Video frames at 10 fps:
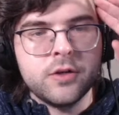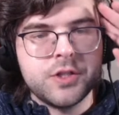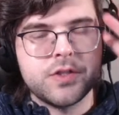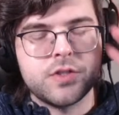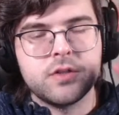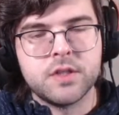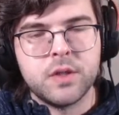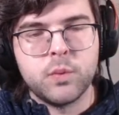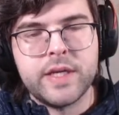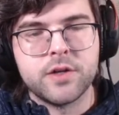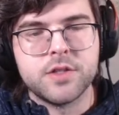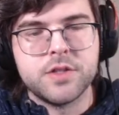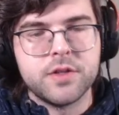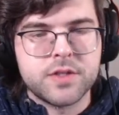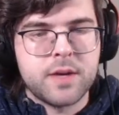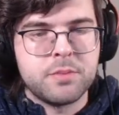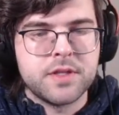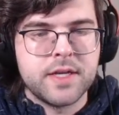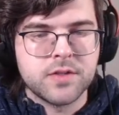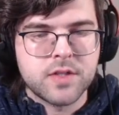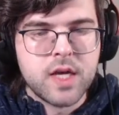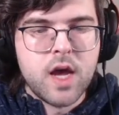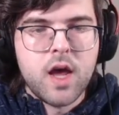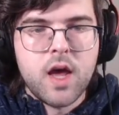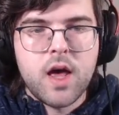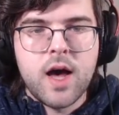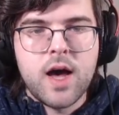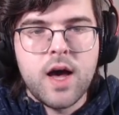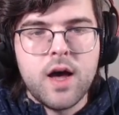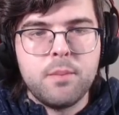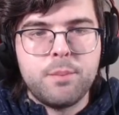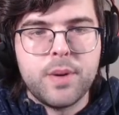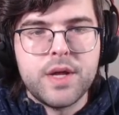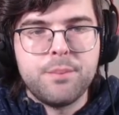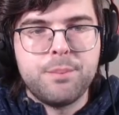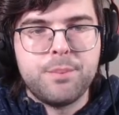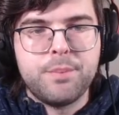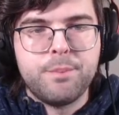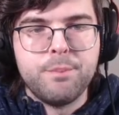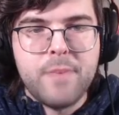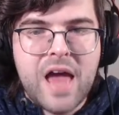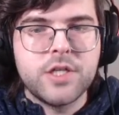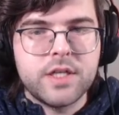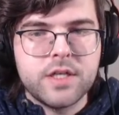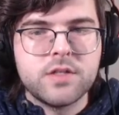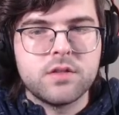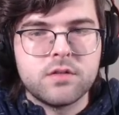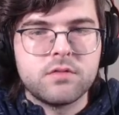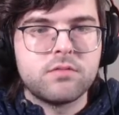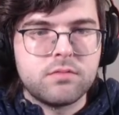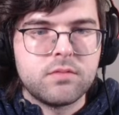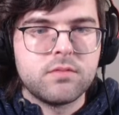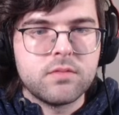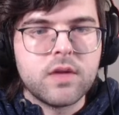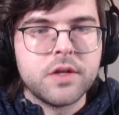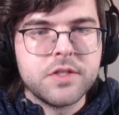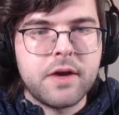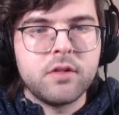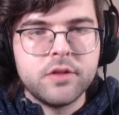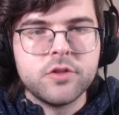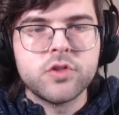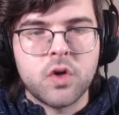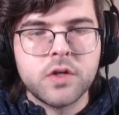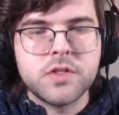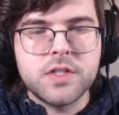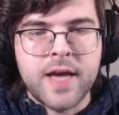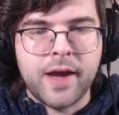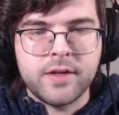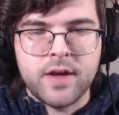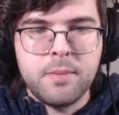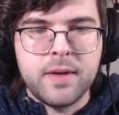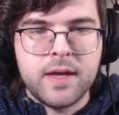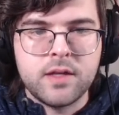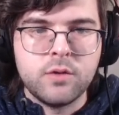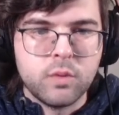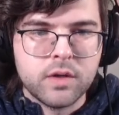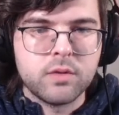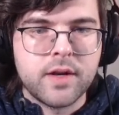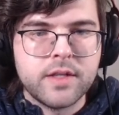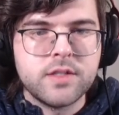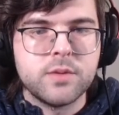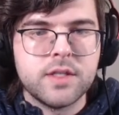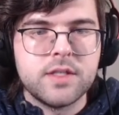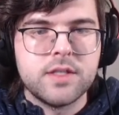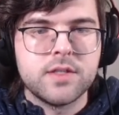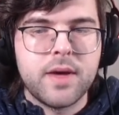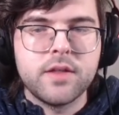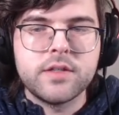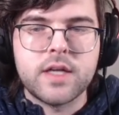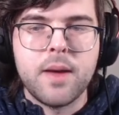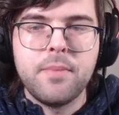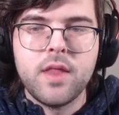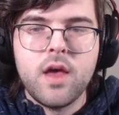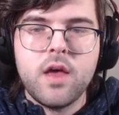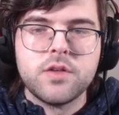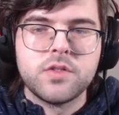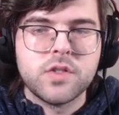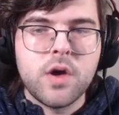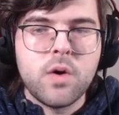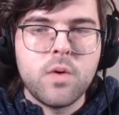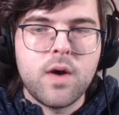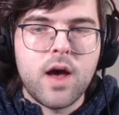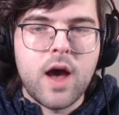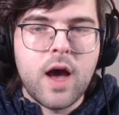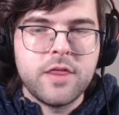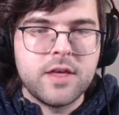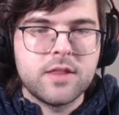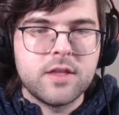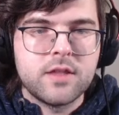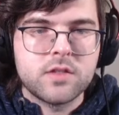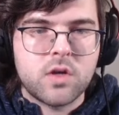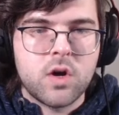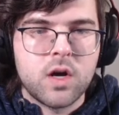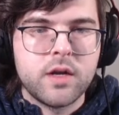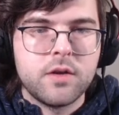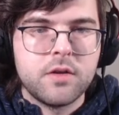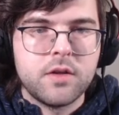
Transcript: know, she's certainly weaker to those type of things. But magic is undoubtedly the strongest attack type, and you will run into it a decent amount of the time. So I think that this card